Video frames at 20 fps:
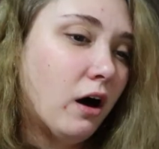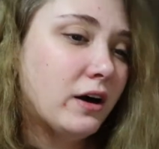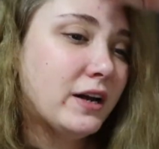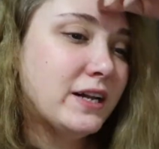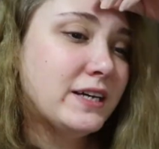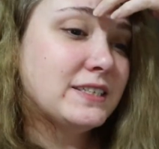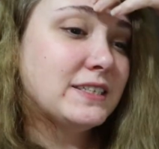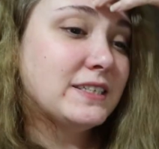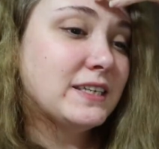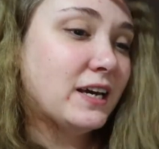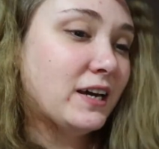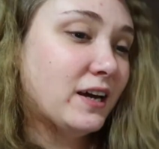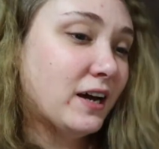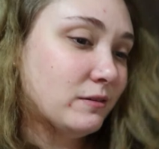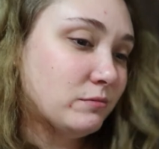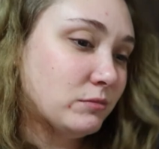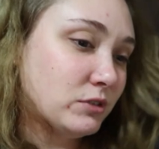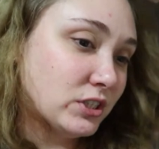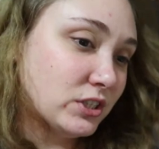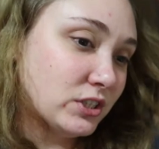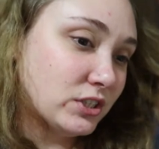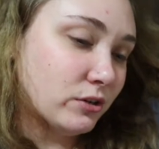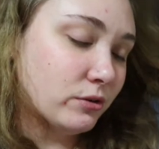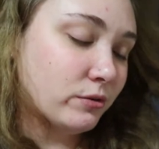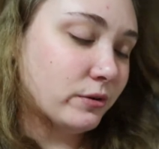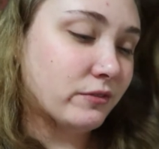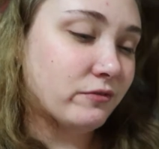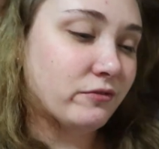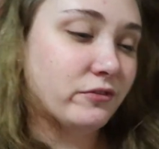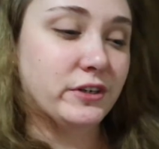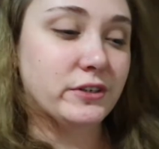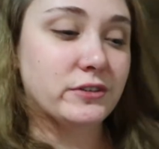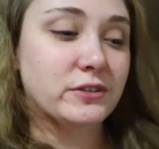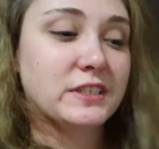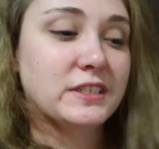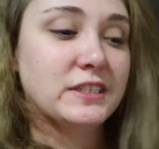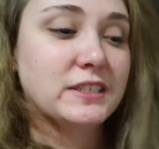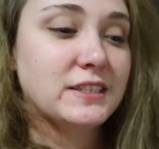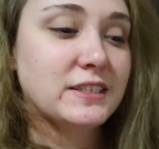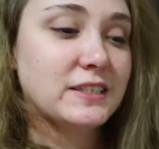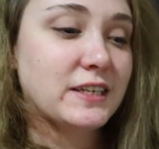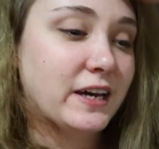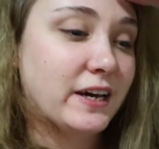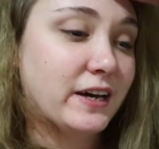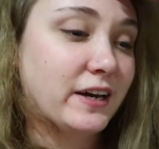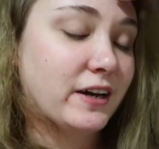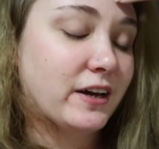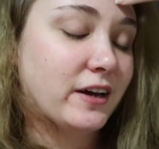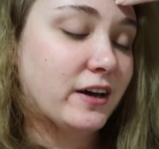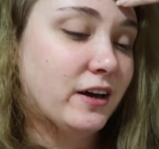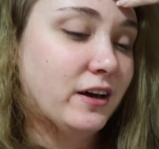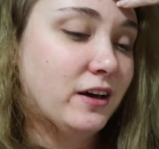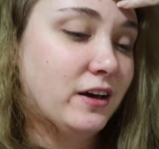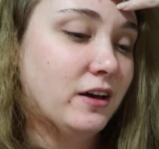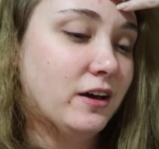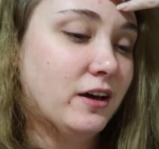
Honestly, I'm just so confused. It's like